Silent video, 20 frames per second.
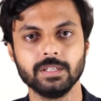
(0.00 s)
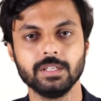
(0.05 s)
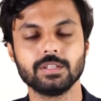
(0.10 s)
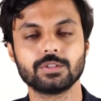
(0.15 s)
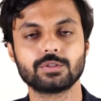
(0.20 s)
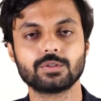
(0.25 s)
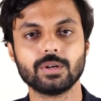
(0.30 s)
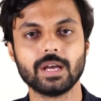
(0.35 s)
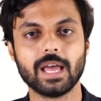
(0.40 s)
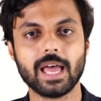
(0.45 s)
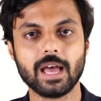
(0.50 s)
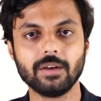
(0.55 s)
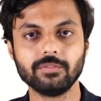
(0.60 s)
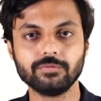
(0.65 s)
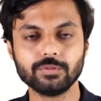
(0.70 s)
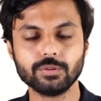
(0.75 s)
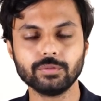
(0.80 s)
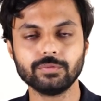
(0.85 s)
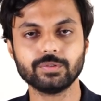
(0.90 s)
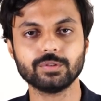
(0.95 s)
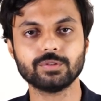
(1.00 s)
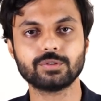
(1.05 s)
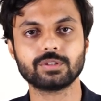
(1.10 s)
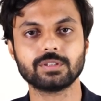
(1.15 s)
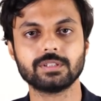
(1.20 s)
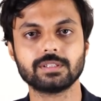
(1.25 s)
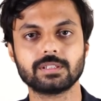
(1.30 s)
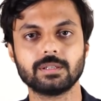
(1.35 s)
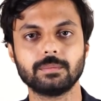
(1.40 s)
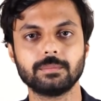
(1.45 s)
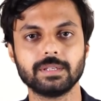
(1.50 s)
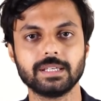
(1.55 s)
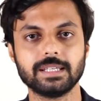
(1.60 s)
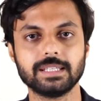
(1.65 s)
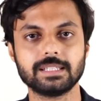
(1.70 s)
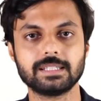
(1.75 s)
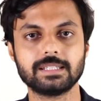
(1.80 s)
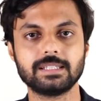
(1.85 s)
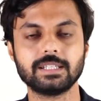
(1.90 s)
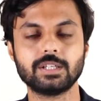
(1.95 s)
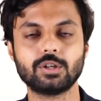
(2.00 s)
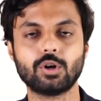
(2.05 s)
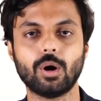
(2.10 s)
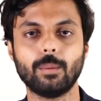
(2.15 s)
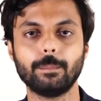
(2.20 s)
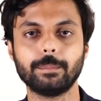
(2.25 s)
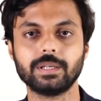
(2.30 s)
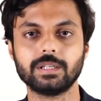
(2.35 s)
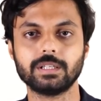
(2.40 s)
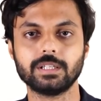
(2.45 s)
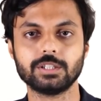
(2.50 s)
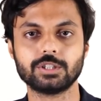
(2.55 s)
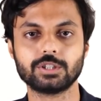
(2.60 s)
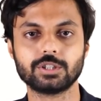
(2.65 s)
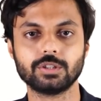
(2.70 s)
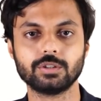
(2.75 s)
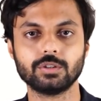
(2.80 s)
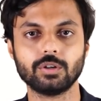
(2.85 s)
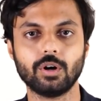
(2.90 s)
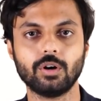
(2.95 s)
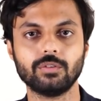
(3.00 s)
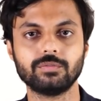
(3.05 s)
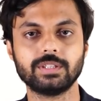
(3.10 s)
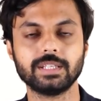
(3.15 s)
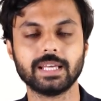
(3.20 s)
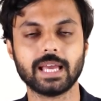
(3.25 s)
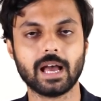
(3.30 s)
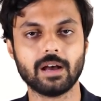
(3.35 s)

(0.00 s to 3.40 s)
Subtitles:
So Afrofuturism is the combination of the